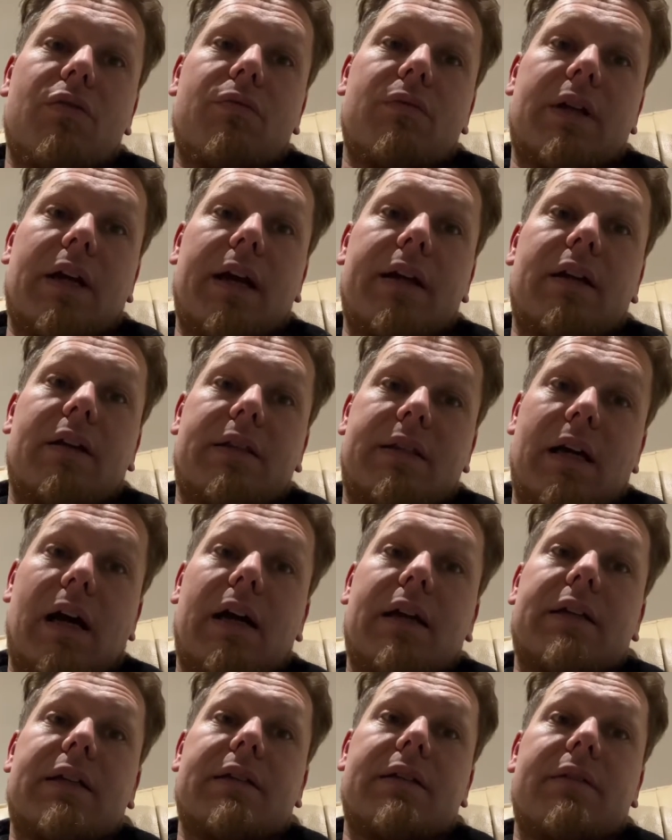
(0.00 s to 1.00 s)
kind of
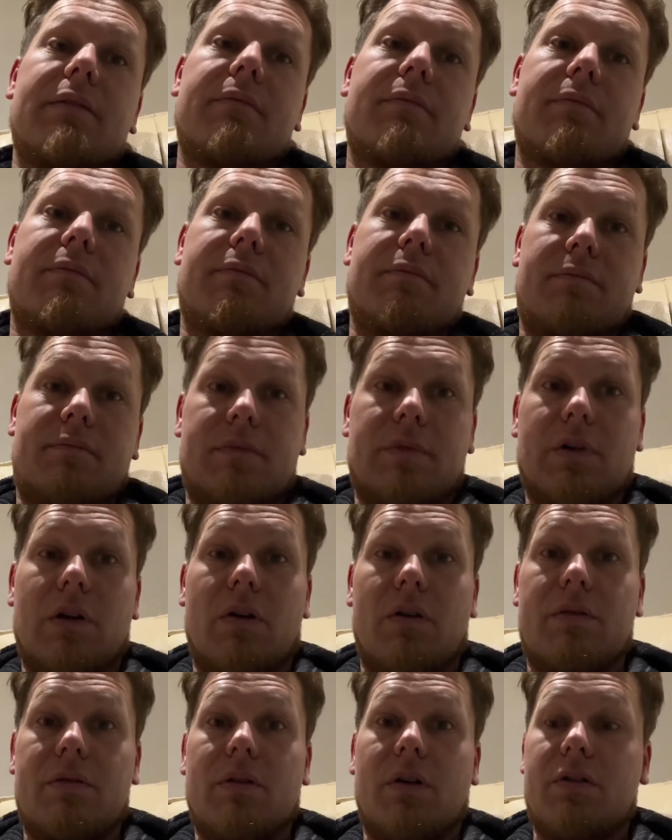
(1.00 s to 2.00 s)
taxing
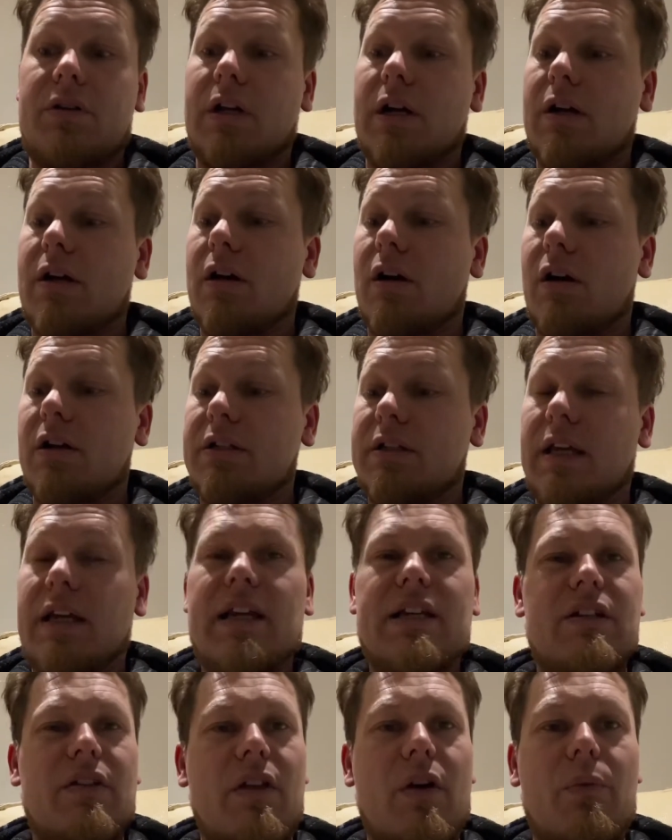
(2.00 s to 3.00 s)
on your cars. There
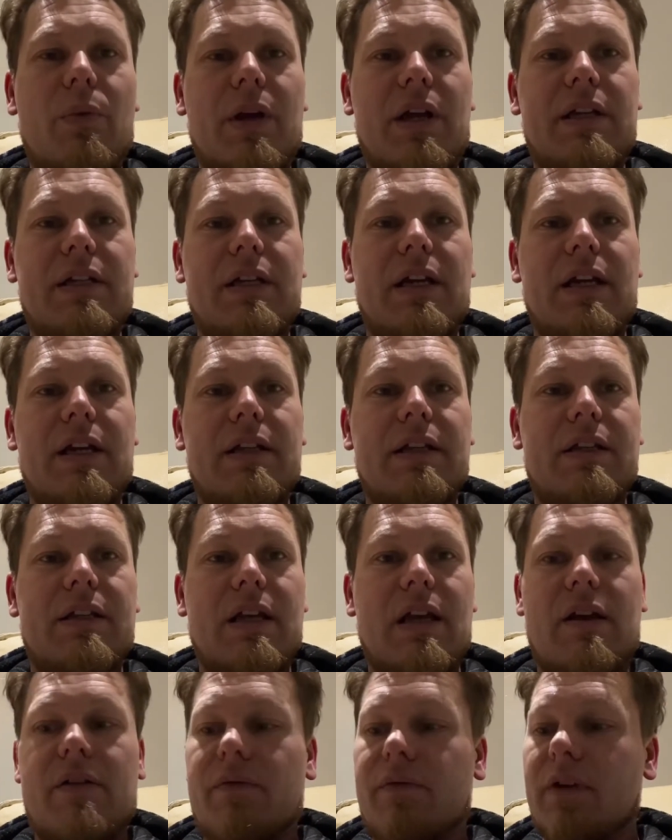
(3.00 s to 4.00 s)
is other ways you can
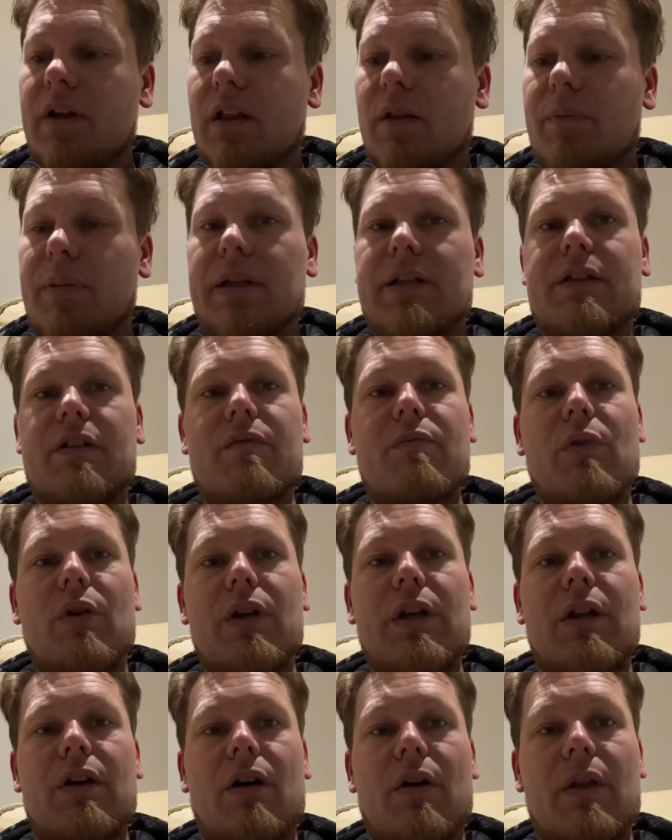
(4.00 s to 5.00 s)
save little bits of money
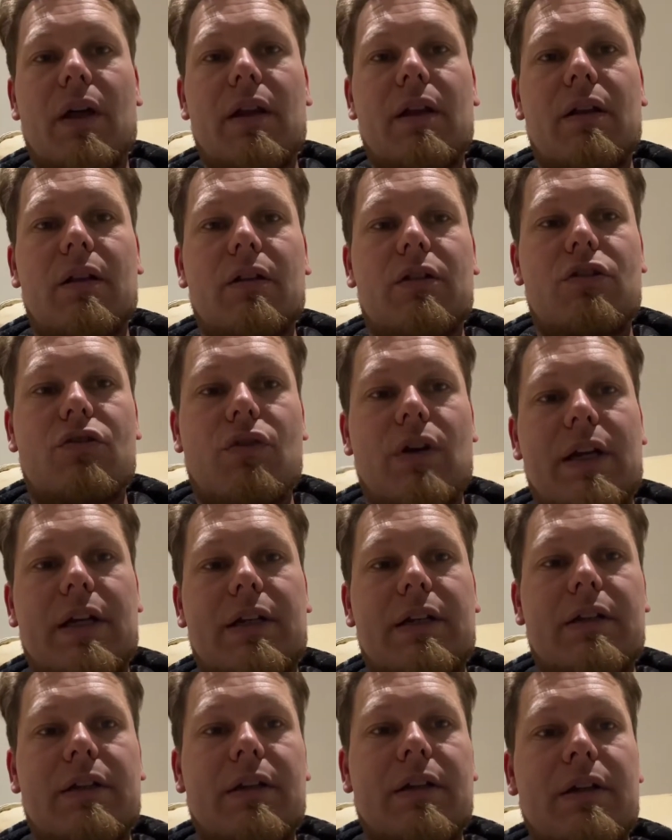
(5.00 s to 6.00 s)
and other little
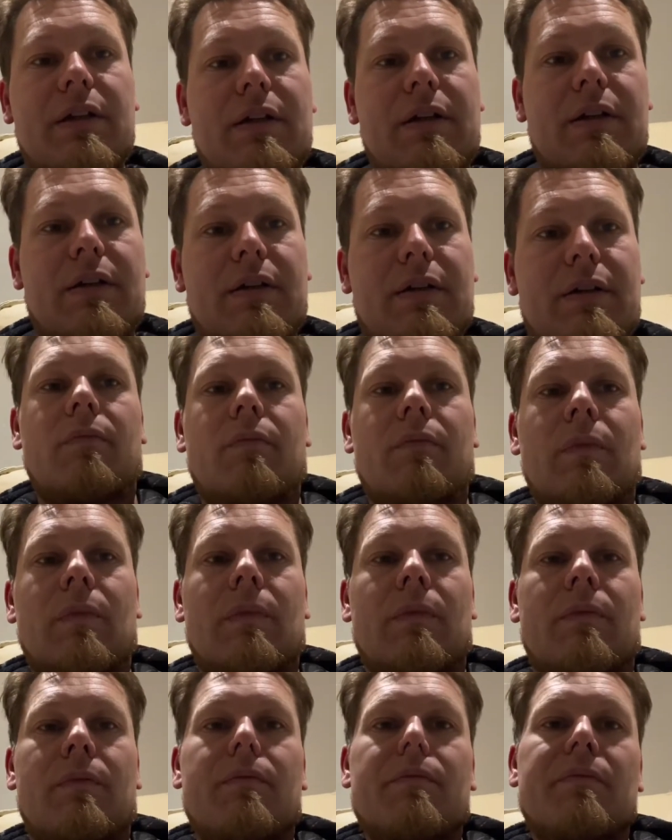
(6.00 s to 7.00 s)
tricks.
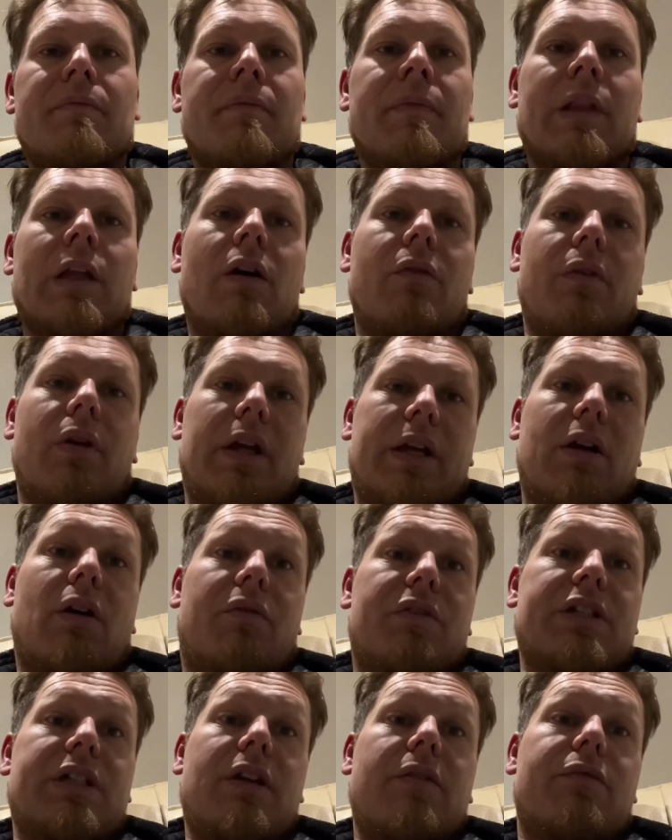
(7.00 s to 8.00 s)
Like
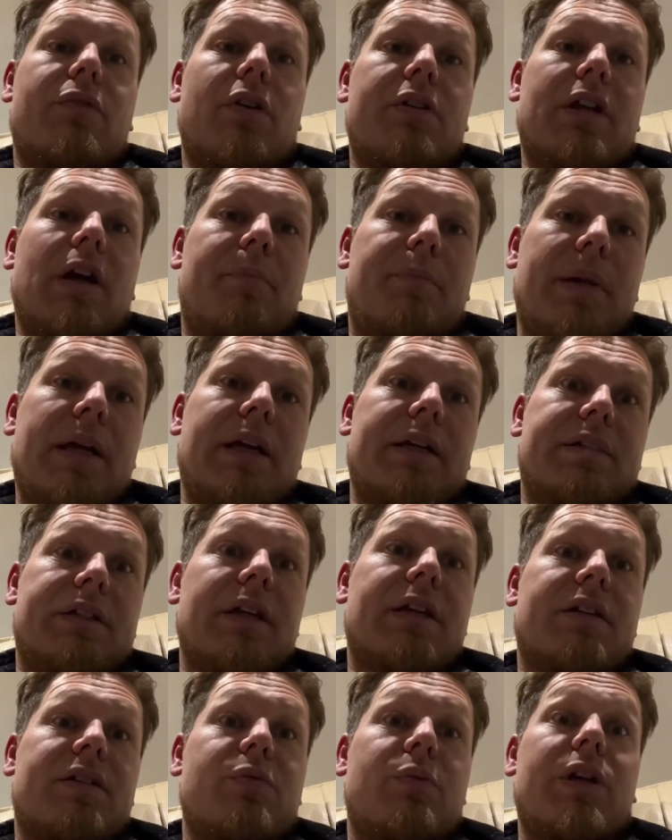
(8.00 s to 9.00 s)
obviously you've got your
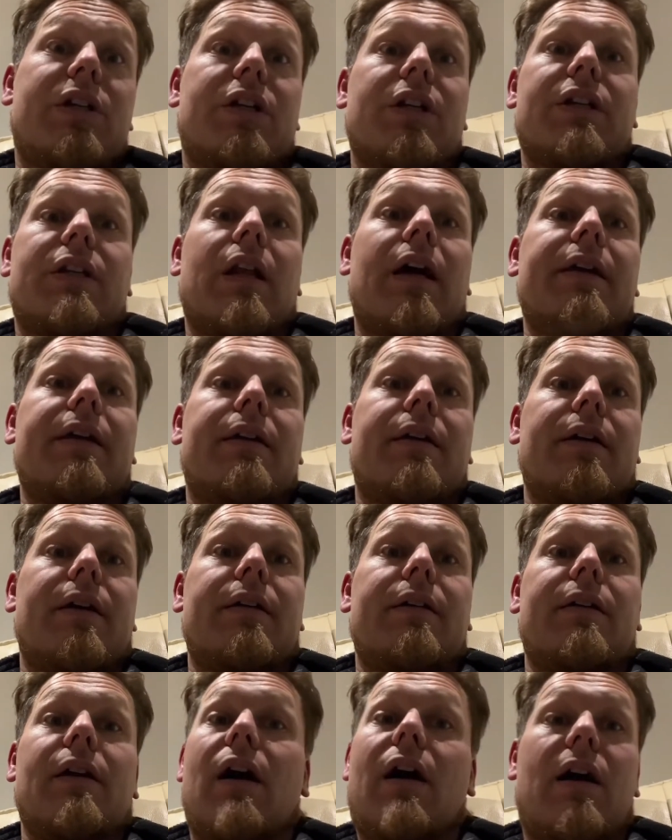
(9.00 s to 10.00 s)
basics, which is like
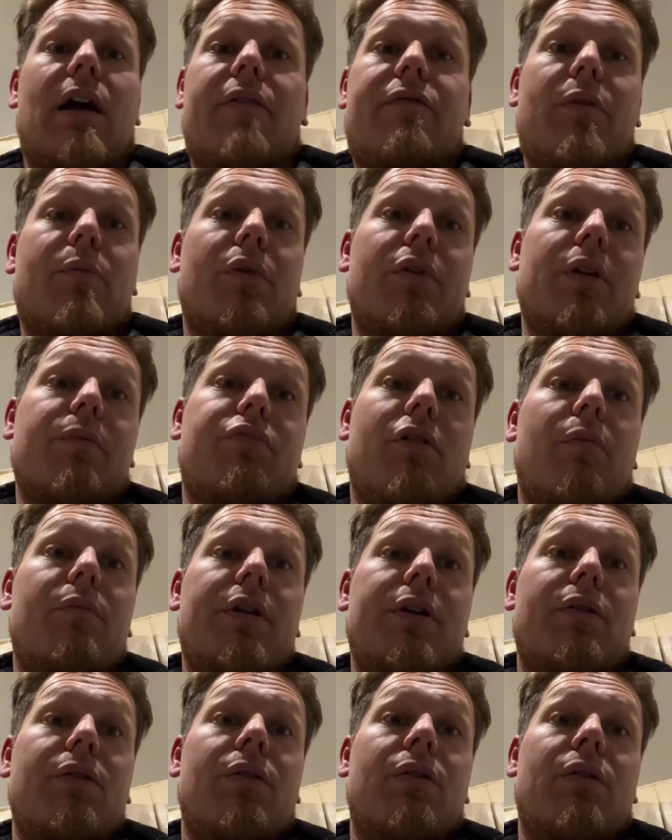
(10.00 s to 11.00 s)
everybody will probably
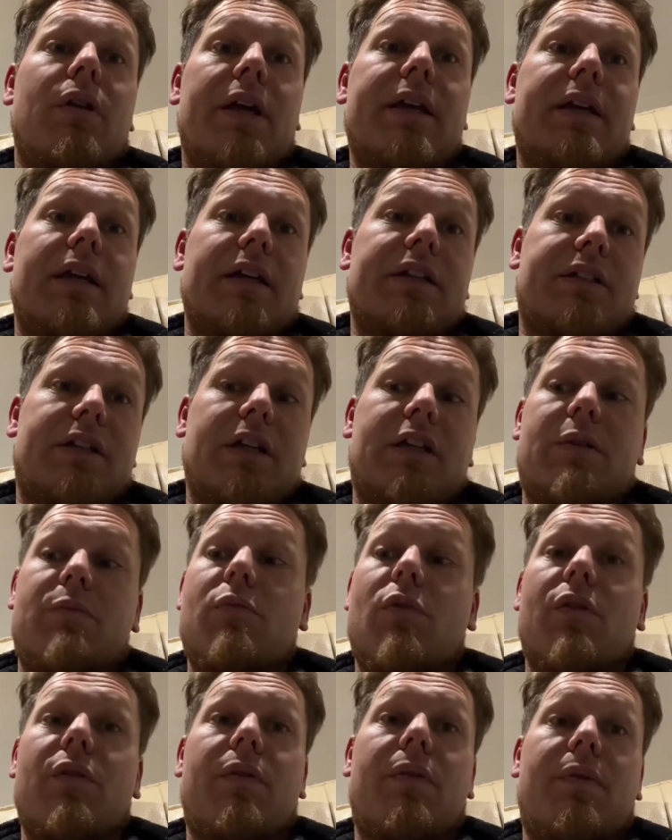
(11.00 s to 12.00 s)
know, like your
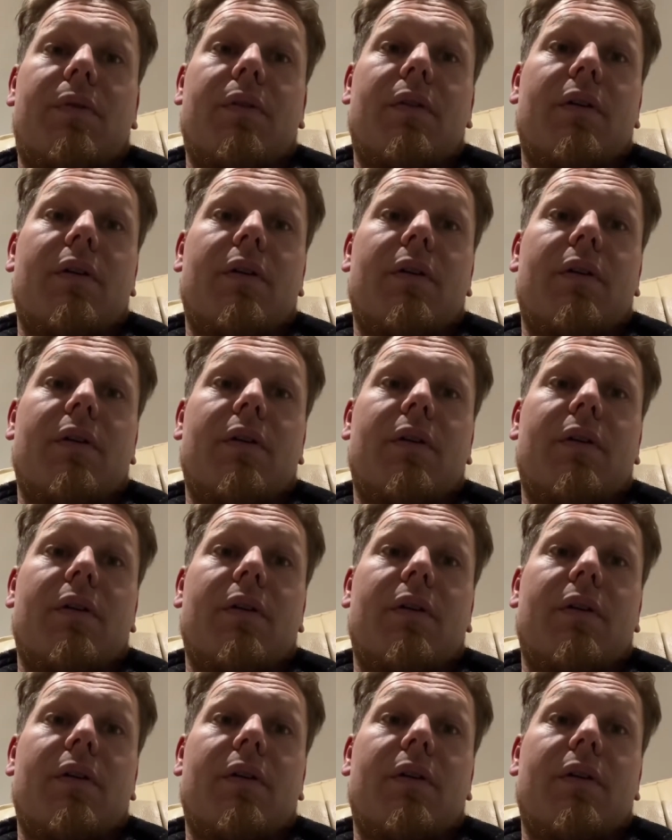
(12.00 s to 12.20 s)
6-month